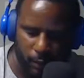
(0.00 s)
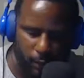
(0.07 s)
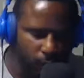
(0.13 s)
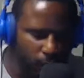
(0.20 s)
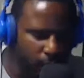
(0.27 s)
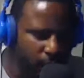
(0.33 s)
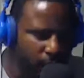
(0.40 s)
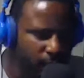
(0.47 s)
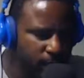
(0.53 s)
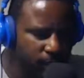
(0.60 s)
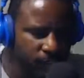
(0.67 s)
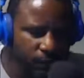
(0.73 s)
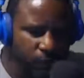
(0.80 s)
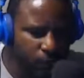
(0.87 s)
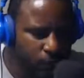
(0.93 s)
an
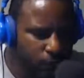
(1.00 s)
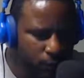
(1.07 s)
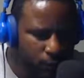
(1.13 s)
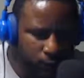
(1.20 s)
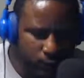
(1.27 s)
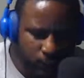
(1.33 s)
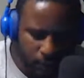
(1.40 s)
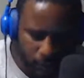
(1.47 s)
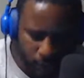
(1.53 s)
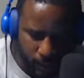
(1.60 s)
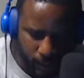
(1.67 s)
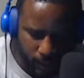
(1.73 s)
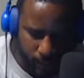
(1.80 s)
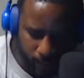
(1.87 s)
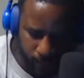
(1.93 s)
individual is just
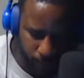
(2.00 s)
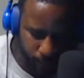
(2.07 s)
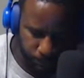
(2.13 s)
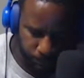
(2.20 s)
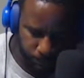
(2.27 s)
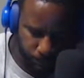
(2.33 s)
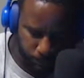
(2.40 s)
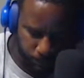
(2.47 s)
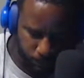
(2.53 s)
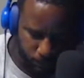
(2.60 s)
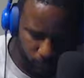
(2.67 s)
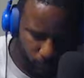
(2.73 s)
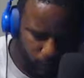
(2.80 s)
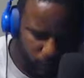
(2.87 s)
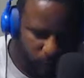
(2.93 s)
like
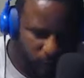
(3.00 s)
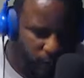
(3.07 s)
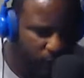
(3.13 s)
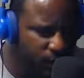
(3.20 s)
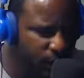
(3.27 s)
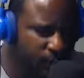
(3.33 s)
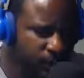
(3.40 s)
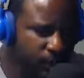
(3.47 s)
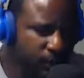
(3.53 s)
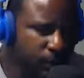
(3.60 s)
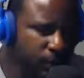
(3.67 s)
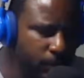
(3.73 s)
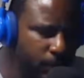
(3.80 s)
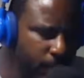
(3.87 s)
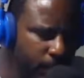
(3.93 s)
just killed
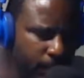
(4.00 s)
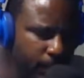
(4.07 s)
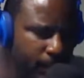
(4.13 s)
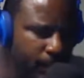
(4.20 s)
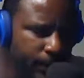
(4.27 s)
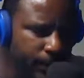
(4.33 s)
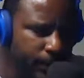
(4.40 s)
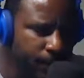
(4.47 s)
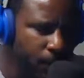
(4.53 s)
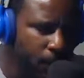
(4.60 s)
somebody and